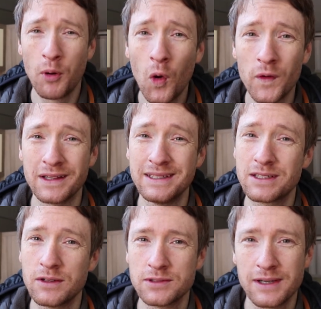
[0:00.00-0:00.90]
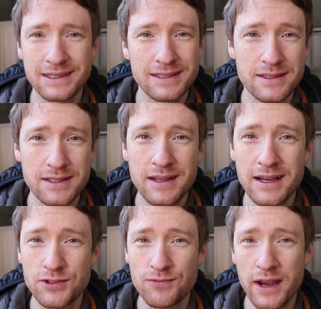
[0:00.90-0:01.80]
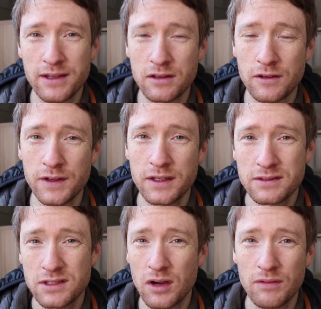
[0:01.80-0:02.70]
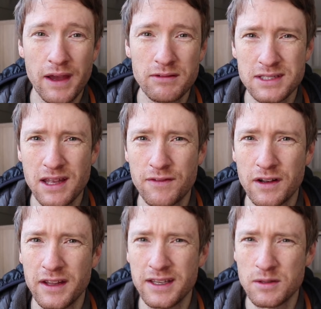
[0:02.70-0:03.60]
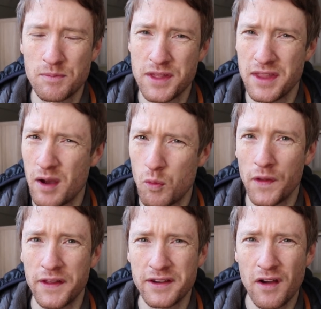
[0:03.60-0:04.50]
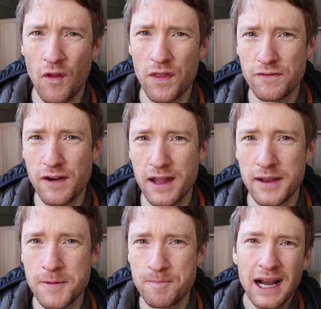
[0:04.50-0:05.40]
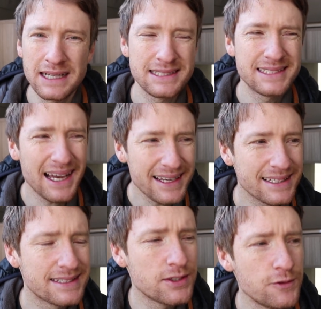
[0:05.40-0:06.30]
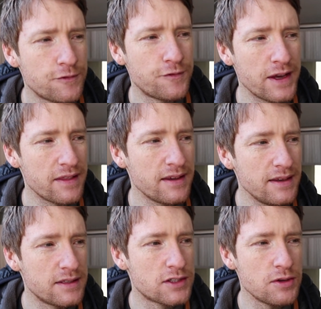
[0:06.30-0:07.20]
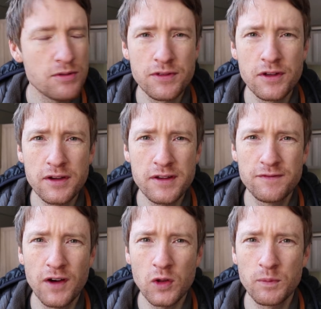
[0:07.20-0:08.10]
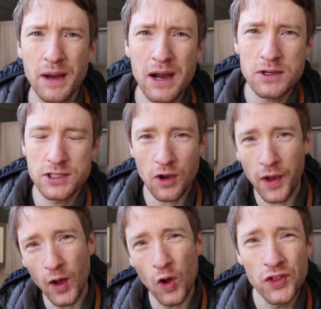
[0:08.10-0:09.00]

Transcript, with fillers: importantly, it's going to act as a nice rain cover. So that was definitely something that I wanted on the van. I decided to fit the 230 volt power socket